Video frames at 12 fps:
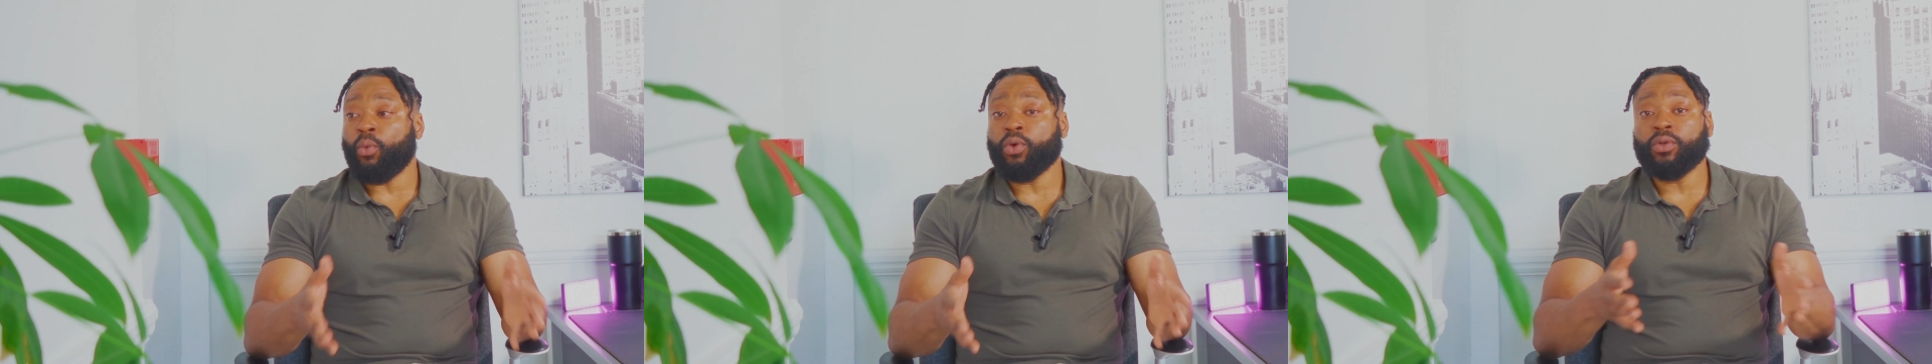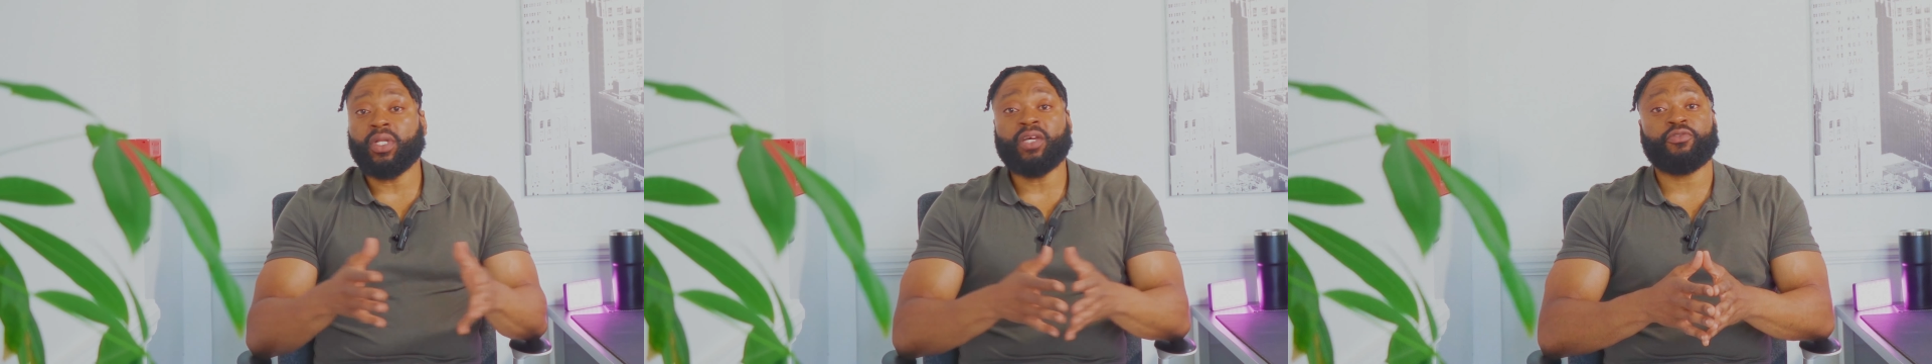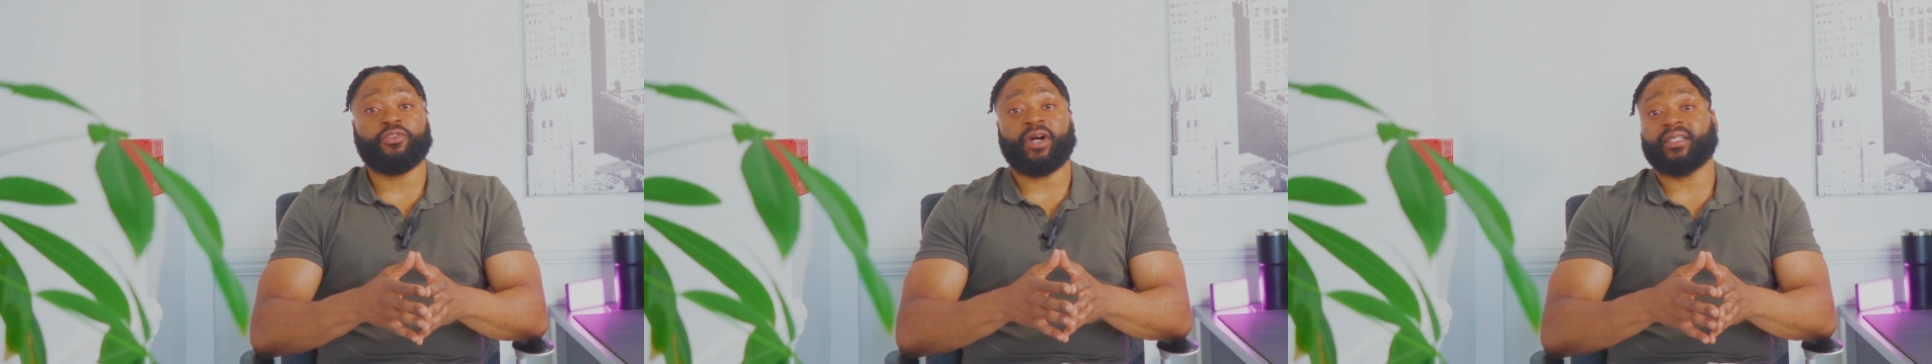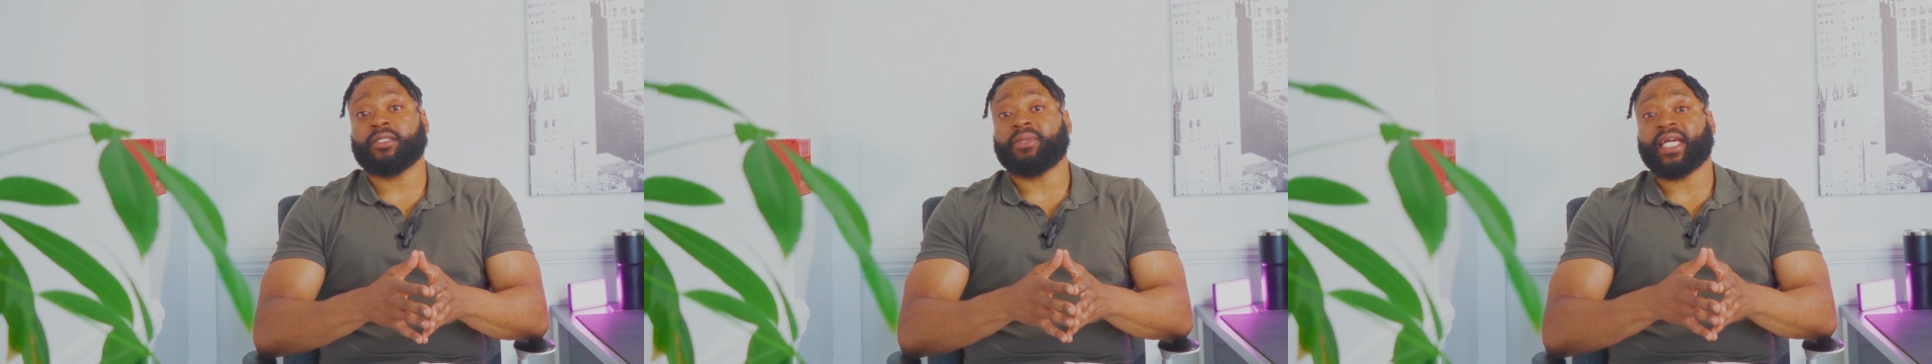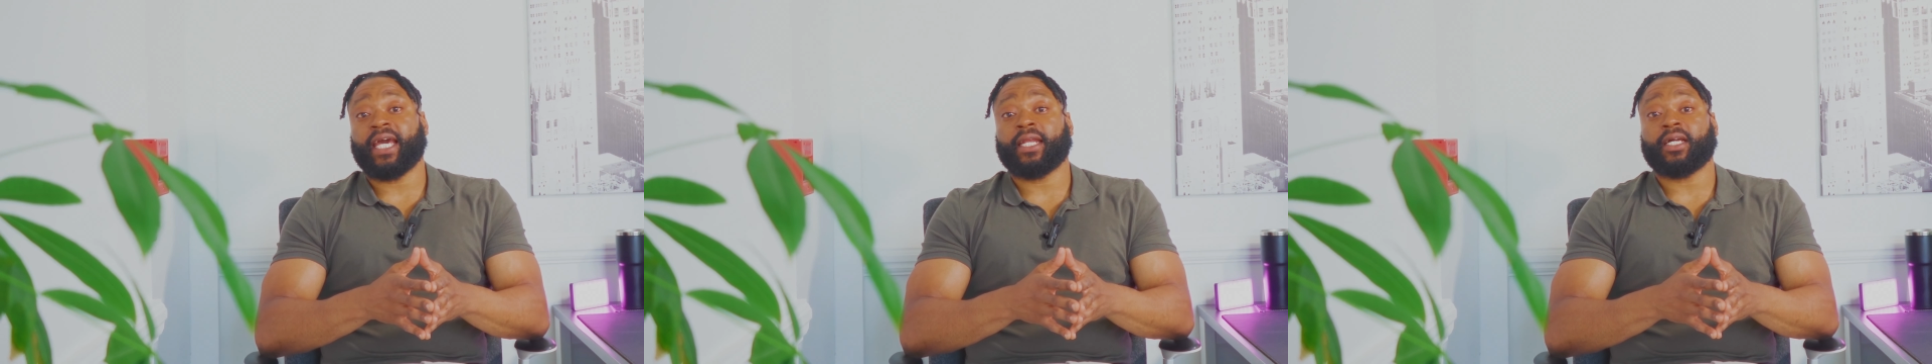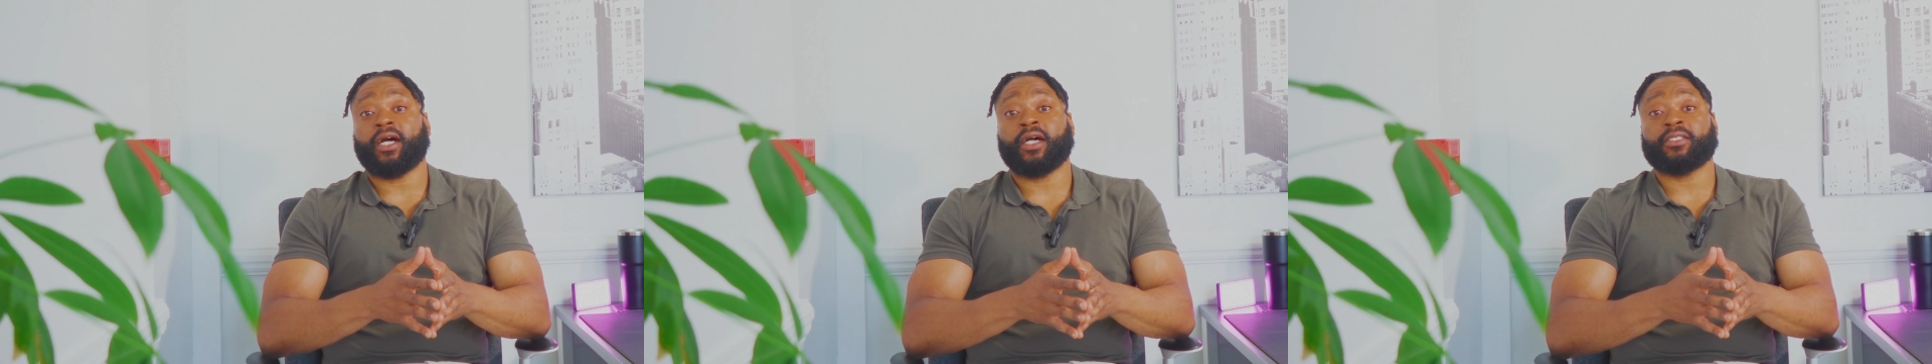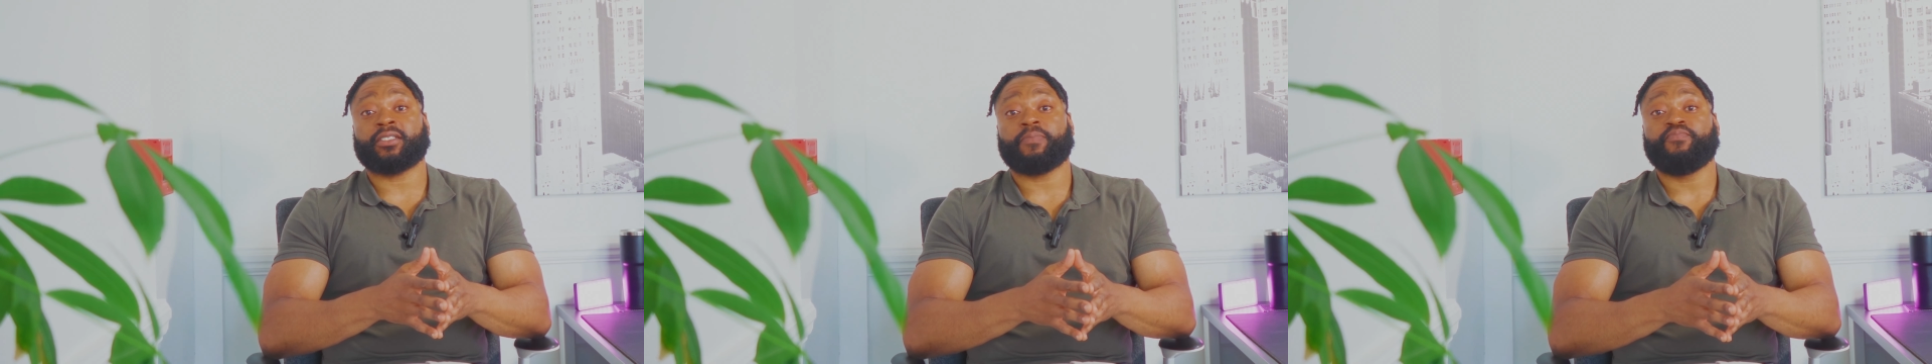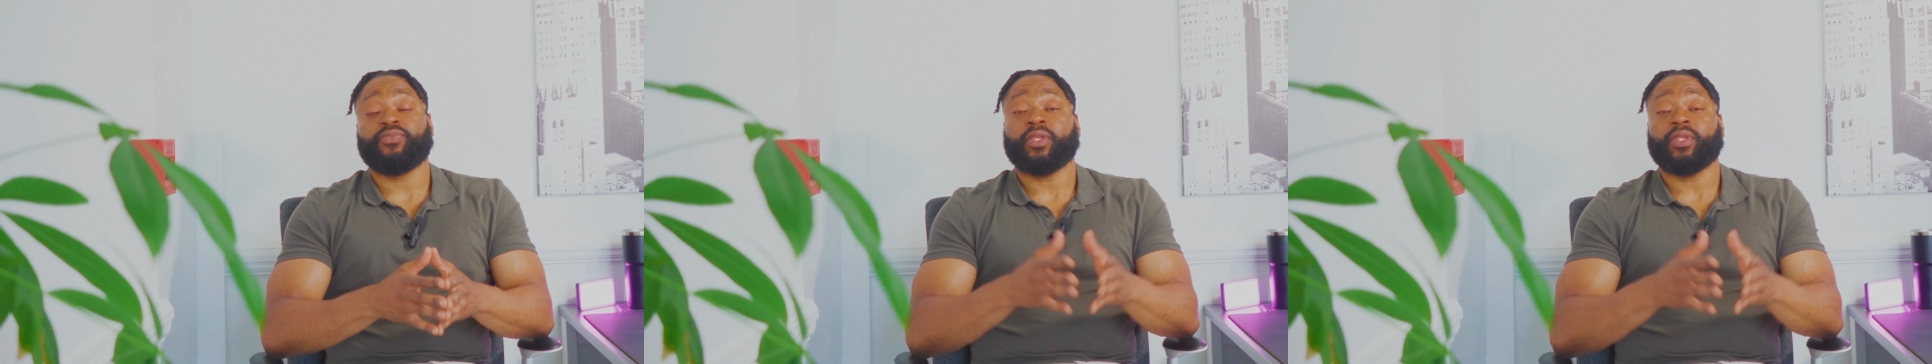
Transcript: wouldn't live without them again, guys.